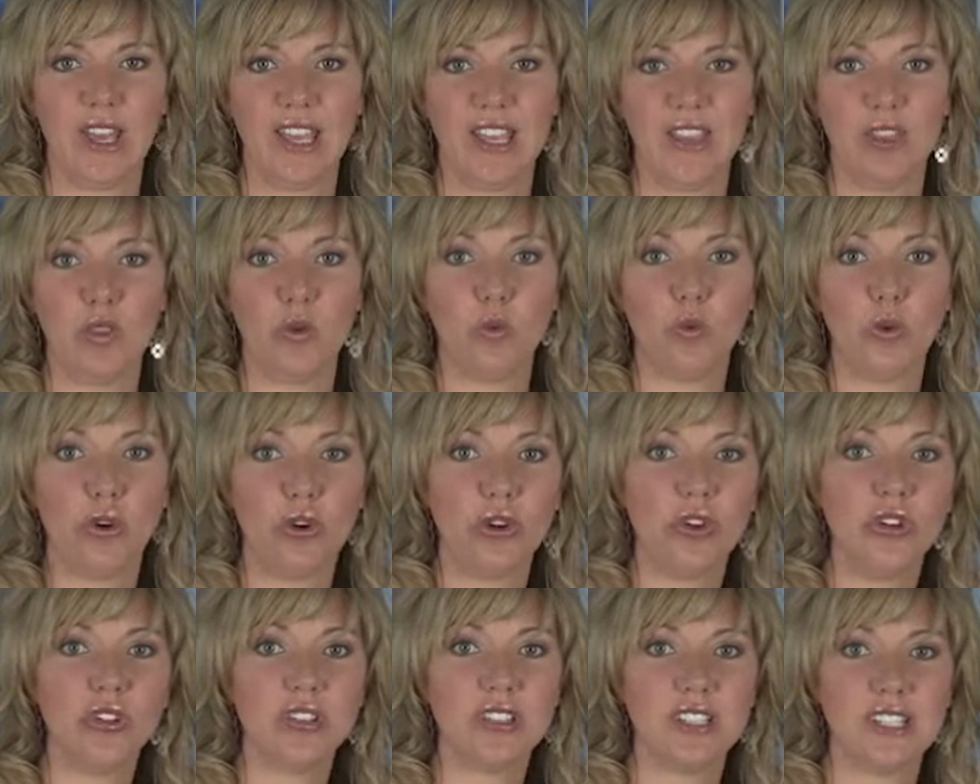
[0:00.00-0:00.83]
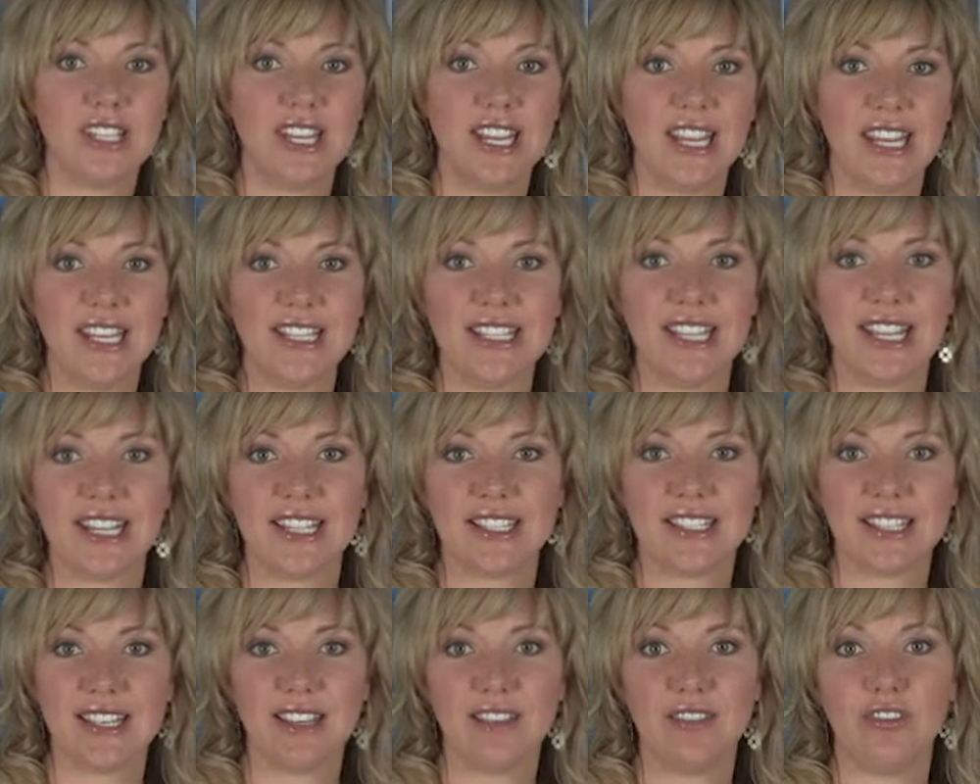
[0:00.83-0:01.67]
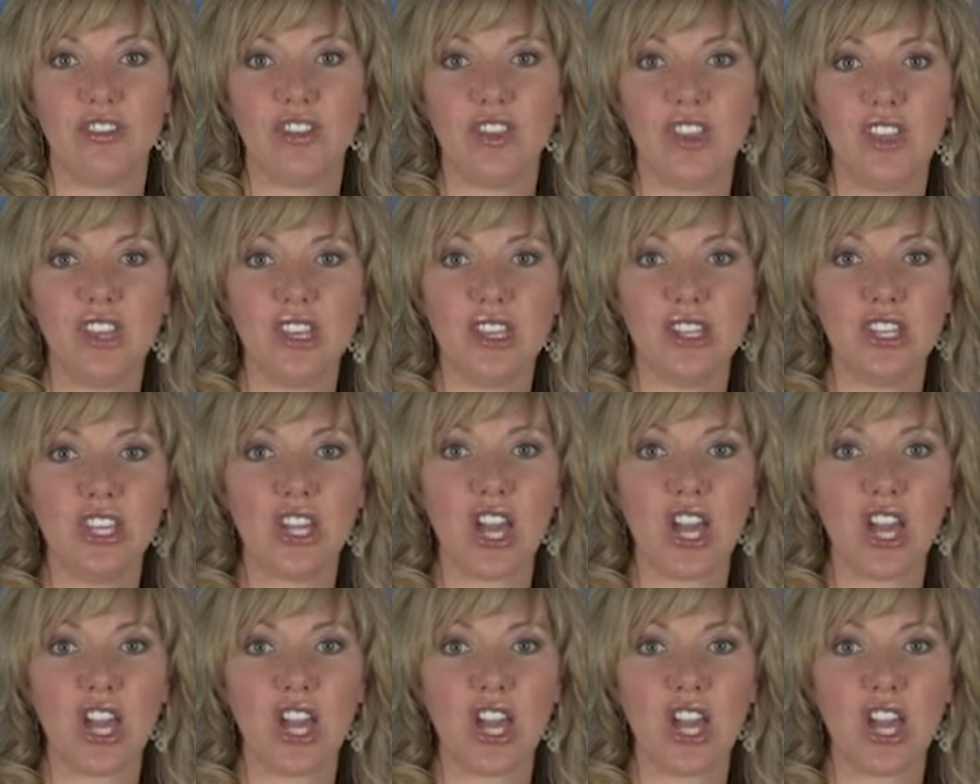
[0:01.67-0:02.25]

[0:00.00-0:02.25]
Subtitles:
way in the world today takes everything you